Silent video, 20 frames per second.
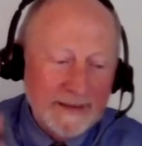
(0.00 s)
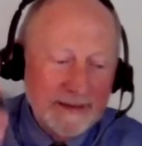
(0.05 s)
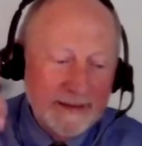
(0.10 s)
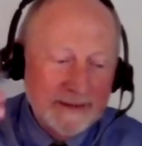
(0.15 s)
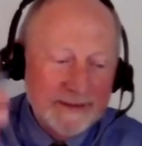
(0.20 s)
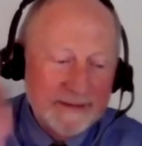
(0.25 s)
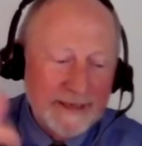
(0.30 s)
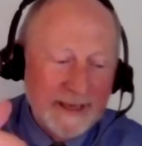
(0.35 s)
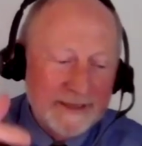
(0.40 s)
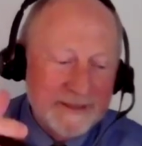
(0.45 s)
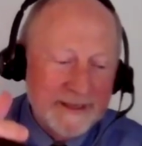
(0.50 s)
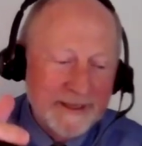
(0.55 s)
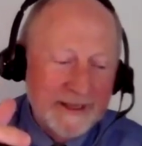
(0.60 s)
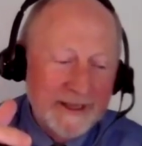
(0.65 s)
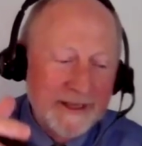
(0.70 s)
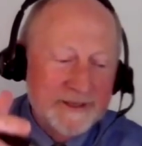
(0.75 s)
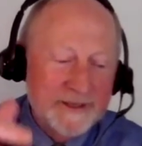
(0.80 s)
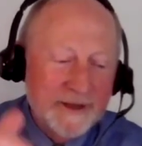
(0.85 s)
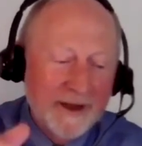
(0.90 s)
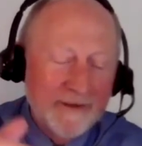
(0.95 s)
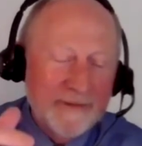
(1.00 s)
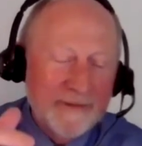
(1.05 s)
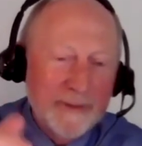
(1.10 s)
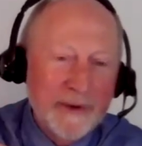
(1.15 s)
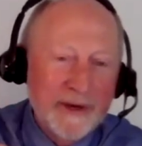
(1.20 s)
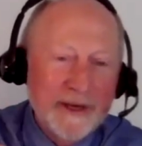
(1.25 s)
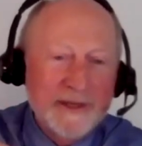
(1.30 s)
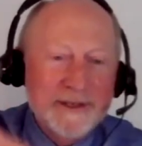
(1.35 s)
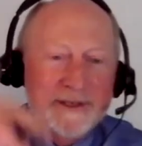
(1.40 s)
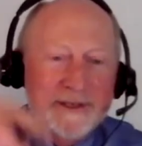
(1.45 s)
takes the kids off the
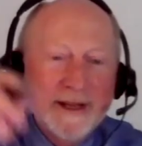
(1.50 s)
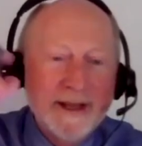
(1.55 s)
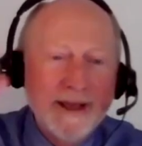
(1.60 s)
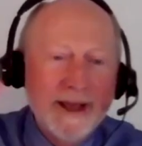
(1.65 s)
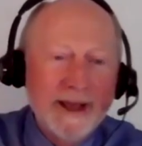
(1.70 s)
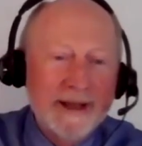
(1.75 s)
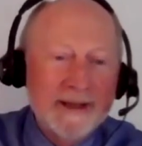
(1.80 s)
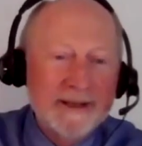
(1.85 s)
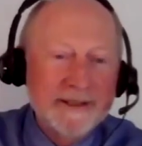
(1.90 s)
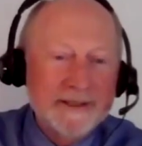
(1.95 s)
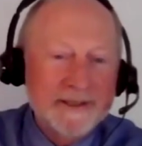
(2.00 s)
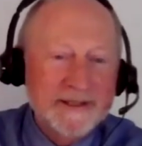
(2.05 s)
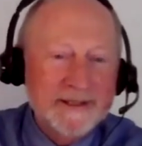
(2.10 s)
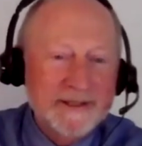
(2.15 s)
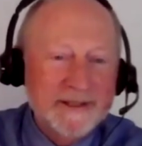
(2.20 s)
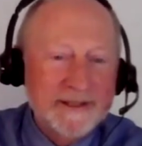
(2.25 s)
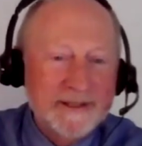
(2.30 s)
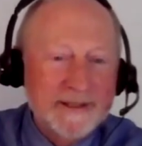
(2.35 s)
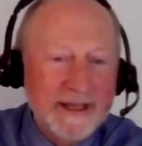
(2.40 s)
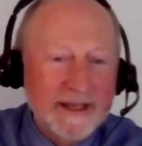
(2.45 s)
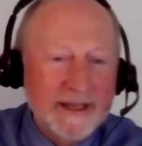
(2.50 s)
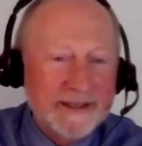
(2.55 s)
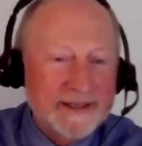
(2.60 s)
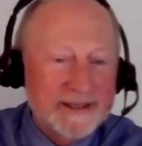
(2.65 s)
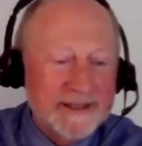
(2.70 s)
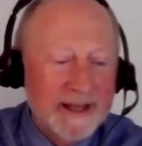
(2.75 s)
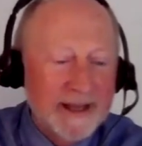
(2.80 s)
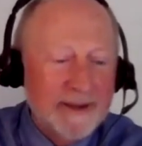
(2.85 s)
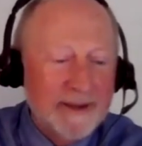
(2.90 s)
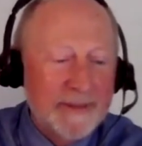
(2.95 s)
bridge, and
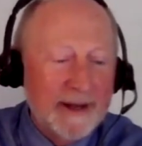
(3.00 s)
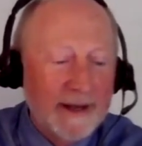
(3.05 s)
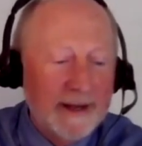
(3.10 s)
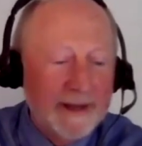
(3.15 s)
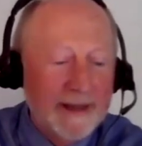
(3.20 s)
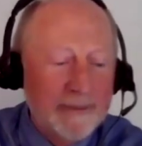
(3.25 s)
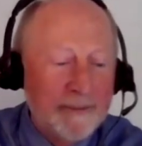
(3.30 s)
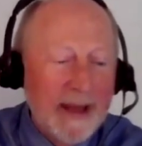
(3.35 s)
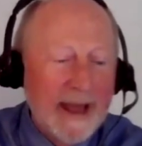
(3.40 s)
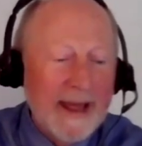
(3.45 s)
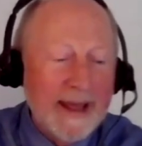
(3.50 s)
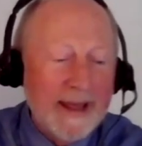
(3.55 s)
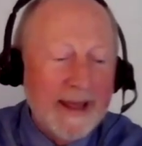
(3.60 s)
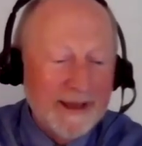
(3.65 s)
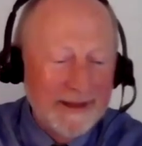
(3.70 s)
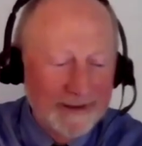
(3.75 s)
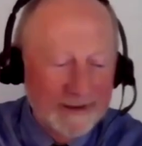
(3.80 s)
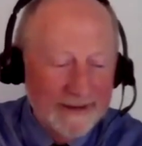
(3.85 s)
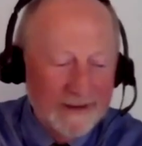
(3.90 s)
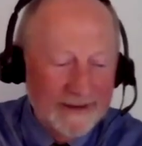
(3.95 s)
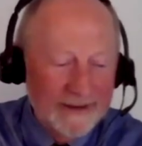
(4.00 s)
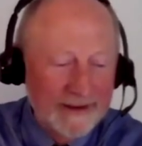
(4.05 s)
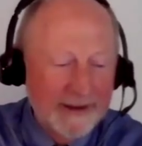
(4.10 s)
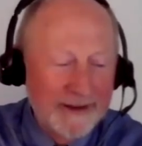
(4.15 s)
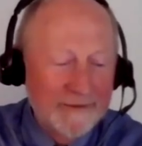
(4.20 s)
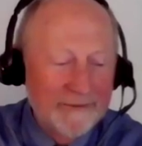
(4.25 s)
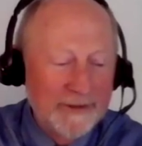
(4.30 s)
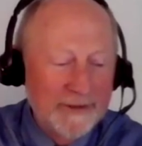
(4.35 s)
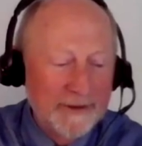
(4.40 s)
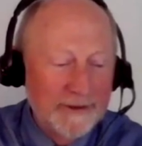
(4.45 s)
seats them on the bank
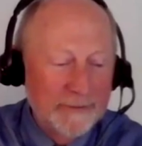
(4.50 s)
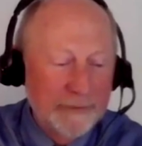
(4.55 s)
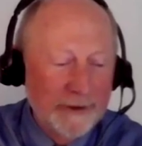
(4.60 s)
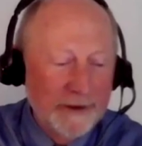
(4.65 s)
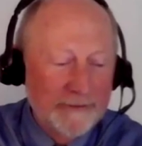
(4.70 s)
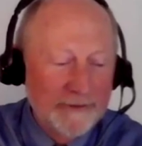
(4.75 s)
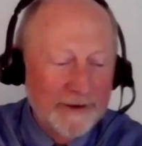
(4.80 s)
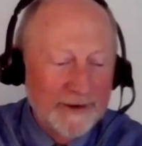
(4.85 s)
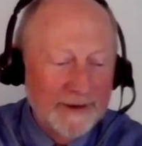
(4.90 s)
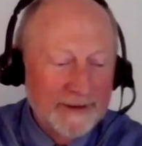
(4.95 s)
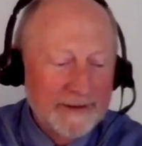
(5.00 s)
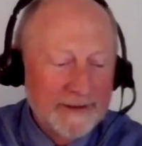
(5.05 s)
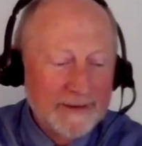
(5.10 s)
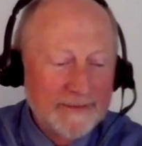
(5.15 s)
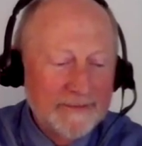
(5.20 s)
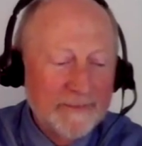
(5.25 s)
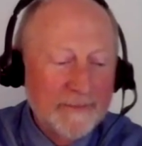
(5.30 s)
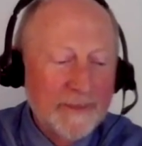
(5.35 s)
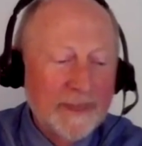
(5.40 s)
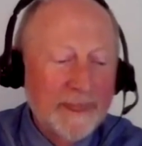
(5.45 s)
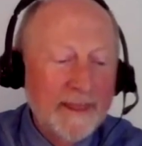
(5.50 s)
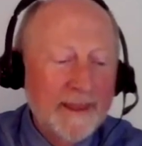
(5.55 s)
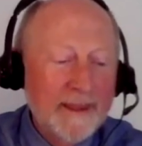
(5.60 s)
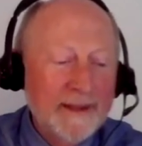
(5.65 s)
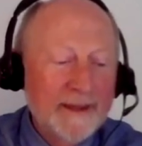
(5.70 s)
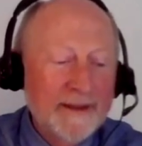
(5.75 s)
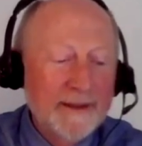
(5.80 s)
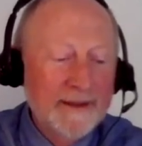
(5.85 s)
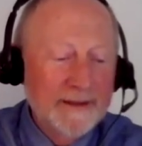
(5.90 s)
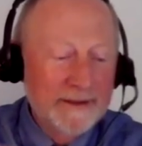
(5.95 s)
of the river.
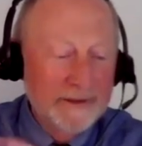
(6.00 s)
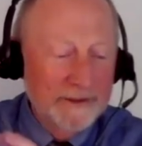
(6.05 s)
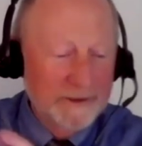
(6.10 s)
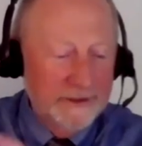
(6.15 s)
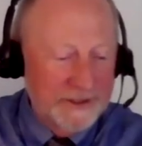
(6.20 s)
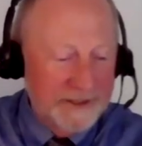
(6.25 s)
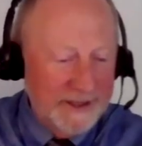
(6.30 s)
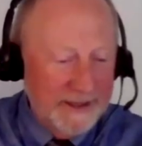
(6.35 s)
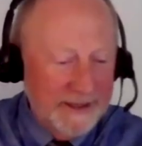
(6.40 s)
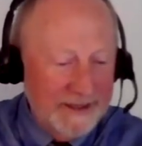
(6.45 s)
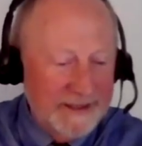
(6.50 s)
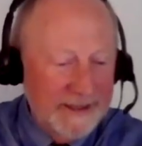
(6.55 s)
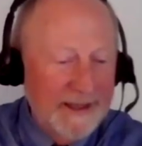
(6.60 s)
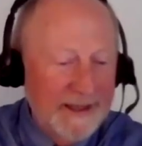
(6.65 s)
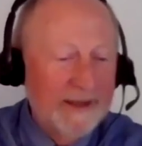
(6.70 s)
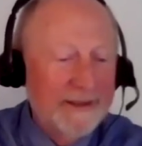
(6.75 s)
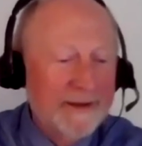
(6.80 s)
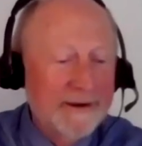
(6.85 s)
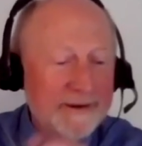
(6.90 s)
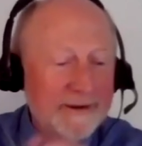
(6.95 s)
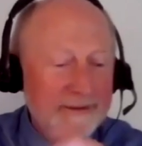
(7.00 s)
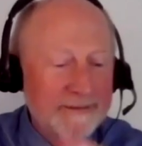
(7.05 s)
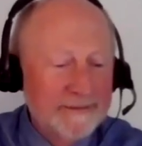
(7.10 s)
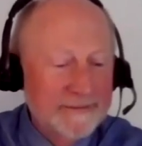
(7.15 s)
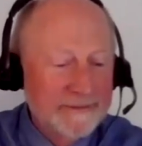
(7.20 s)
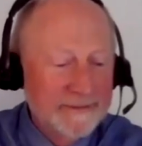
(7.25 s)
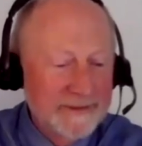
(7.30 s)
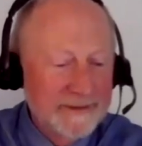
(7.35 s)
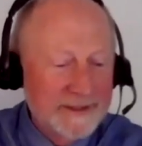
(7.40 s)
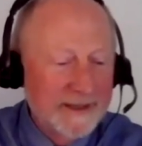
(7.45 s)
They're sitting together,
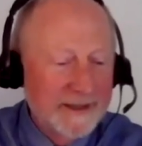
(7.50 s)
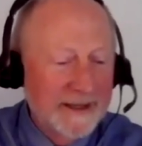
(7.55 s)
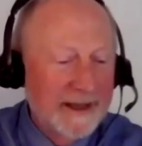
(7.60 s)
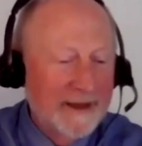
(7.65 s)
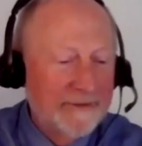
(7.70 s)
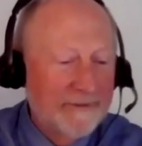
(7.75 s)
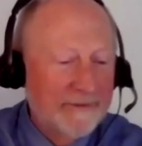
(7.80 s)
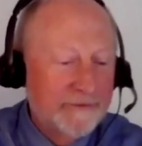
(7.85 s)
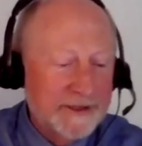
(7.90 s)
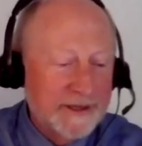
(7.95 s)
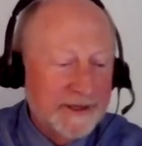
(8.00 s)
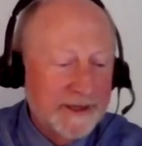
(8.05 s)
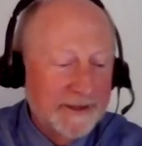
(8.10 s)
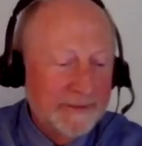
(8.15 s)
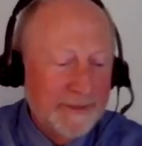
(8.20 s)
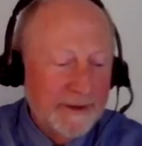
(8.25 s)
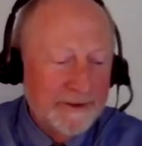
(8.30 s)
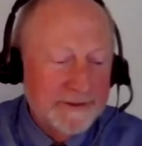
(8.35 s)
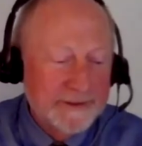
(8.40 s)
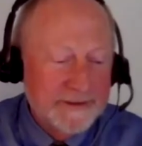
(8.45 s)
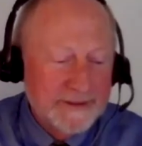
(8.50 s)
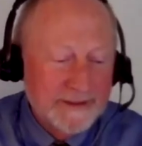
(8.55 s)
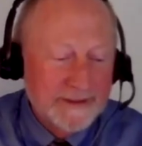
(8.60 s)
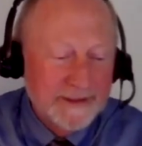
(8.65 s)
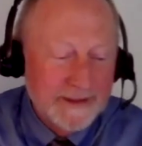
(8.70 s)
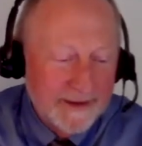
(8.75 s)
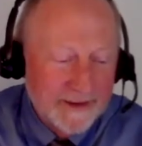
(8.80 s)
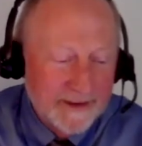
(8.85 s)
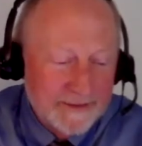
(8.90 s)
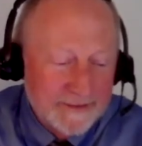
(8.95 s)
still have the fishing poles
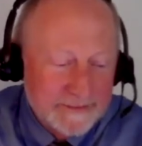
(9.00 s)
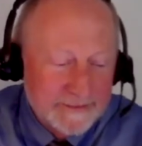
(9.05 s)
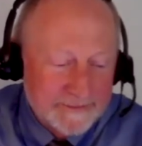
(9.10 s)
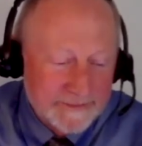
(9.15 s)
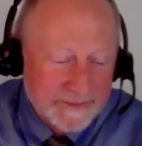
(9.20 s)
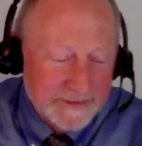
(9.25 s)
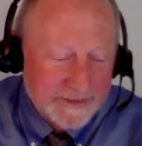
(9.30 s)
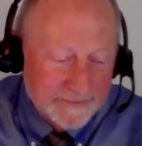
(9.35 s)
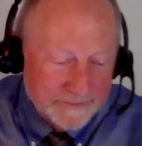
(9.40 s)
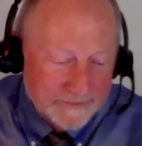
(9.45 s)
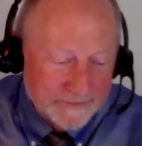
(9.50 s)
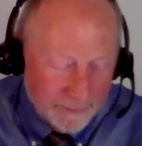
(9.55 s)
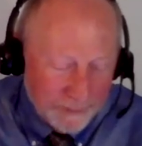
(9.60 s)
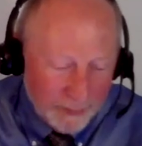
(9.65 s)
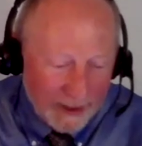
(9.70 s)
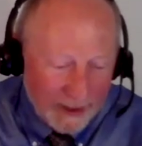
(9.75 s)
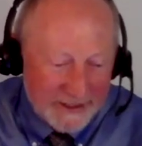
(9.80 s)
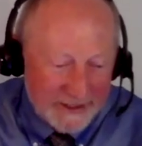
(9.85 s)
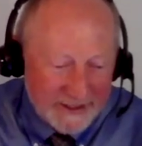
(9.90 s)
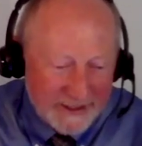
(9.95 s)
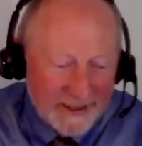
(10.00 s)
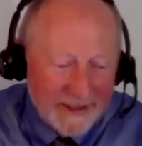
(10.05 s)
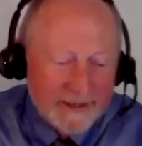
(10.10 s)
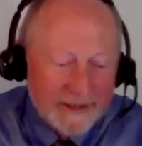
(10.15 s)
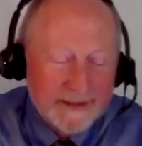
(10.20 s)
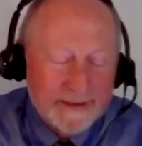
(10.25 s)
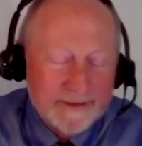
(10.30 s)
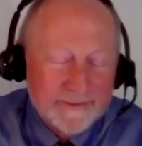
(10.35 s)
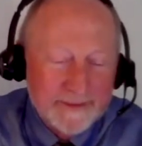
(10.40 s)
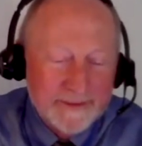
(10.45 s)
there. Brings it in.
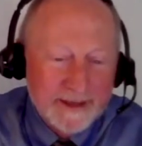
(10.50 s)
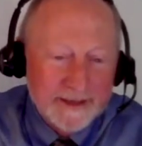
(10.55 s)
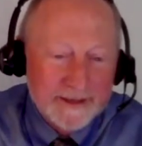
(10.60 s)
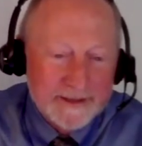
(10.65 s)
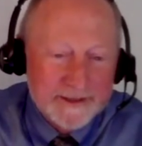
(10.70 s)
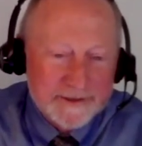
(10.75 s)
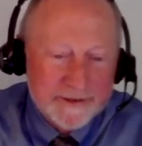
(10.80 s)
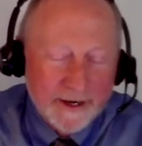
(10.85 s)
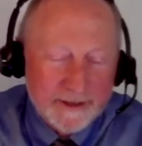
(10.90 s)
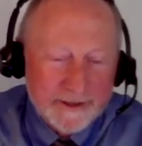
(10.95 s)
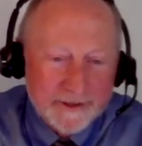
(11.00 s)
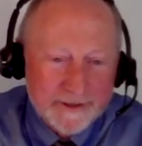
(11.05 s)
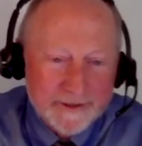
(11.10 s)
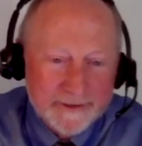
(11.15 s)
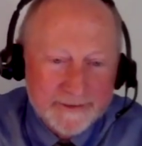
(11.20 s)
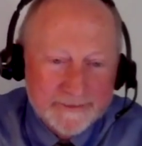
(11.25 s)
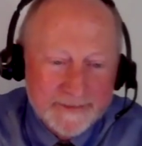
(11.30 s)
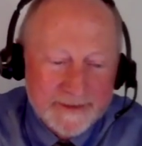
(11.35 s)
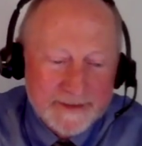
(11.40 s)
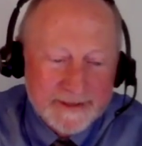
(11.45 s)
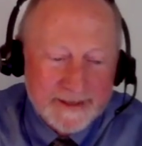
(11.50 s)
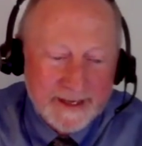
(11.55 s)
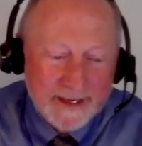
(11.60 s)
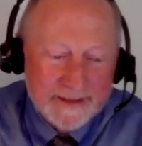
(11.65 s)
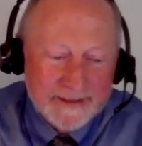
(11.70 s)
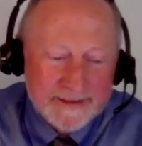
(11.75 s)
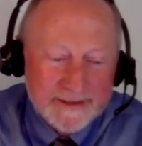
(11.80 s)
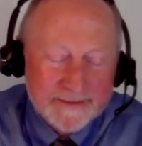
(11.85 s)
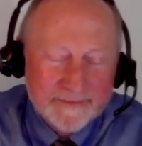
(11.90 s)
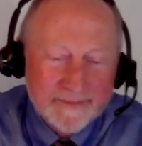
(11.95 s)
The instructor
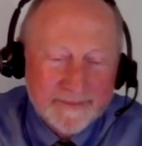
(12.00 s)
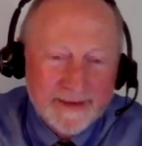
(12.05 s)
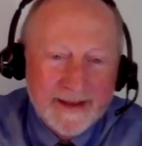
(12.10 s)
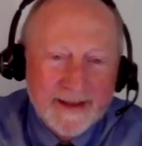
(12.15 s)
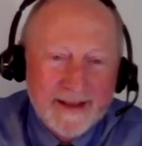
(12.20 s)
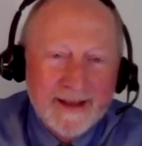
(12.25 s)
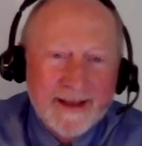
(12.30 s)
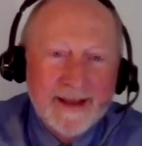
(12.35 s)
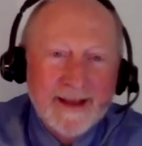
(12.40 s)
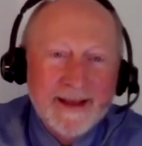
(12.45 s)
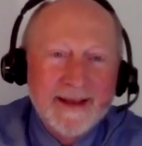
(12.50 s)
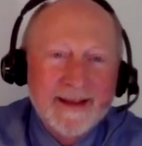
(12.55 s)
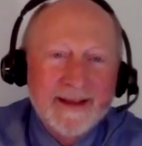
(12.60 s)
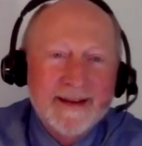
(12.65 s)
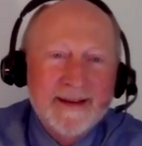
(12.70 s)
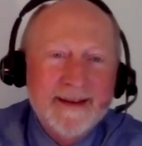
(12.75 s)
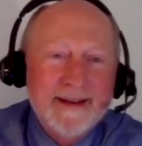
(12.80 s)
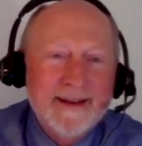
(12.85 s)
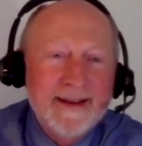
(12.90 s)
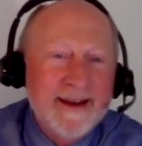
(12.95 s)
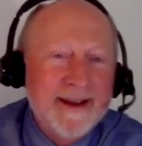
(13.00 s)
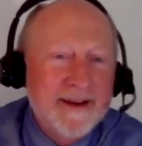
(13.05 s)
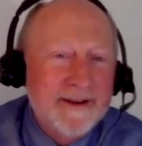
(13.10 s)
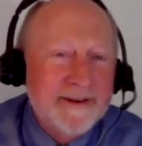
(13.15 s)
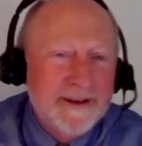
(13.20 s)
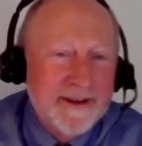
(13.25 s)
says, no.